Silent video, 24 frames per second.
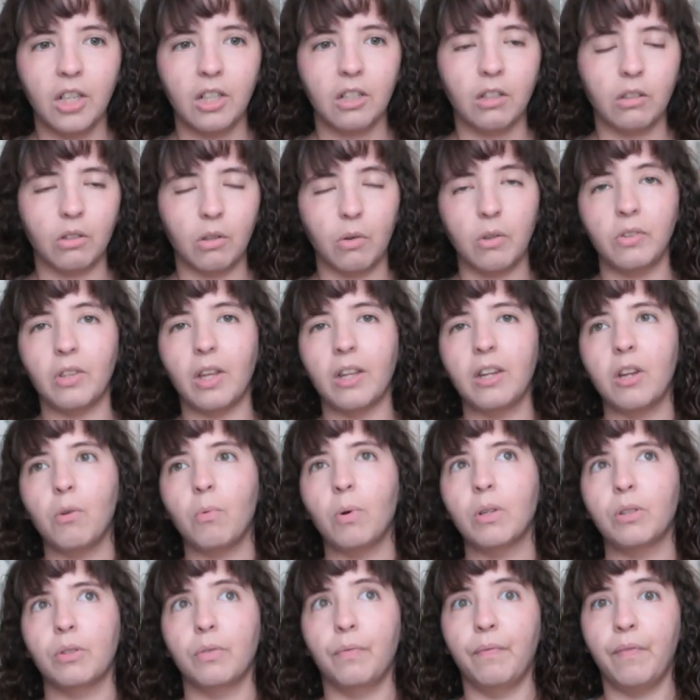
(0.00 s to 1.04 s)
So then it
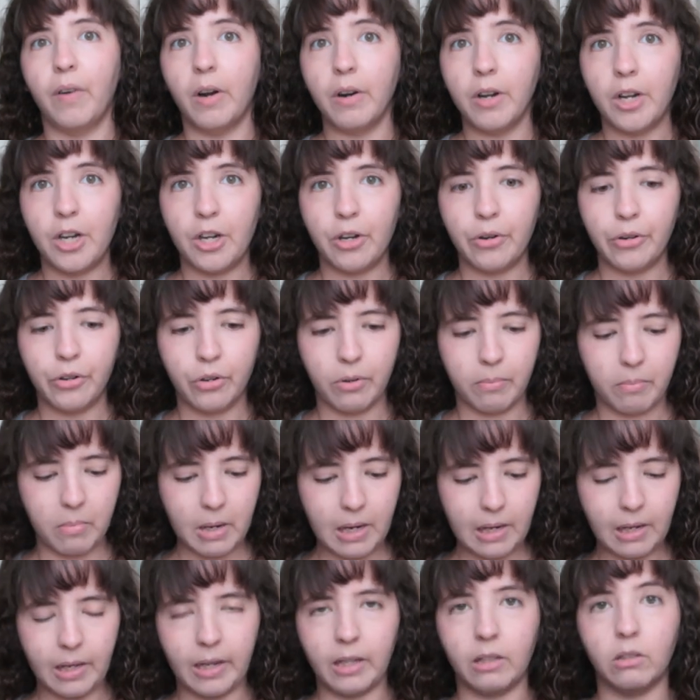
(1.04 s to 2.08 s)
was very huge on
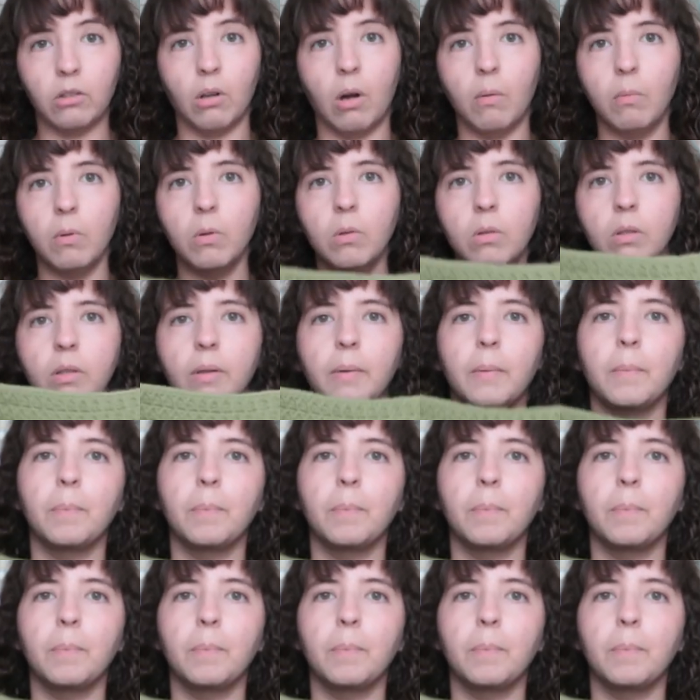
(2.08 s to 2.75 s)
me, like double.